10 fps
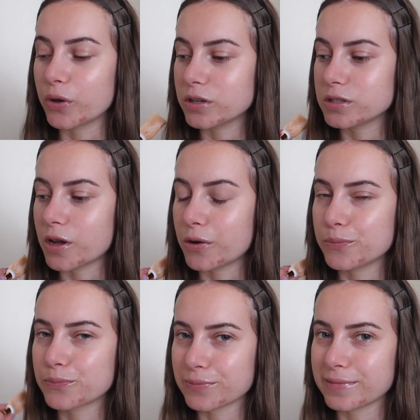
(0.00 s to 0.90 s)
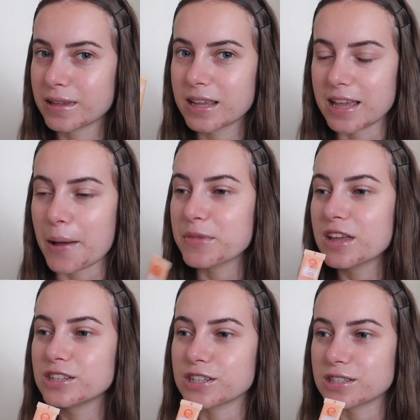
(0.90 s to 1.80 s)
good. So yeah,
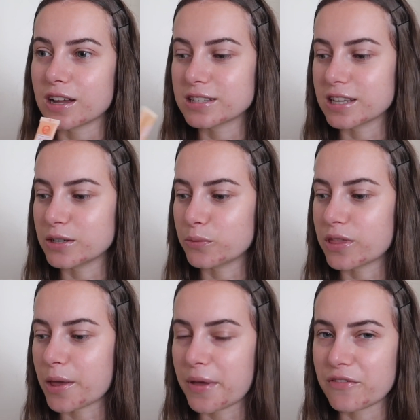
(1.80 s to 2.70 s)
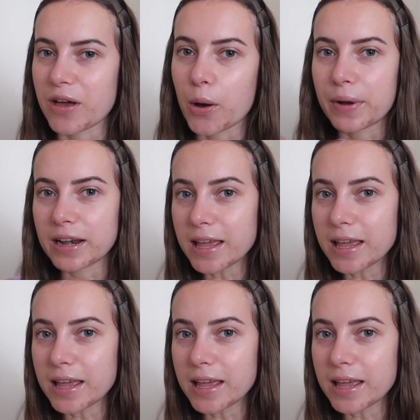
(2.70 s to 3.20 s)
just started with a bit of that on my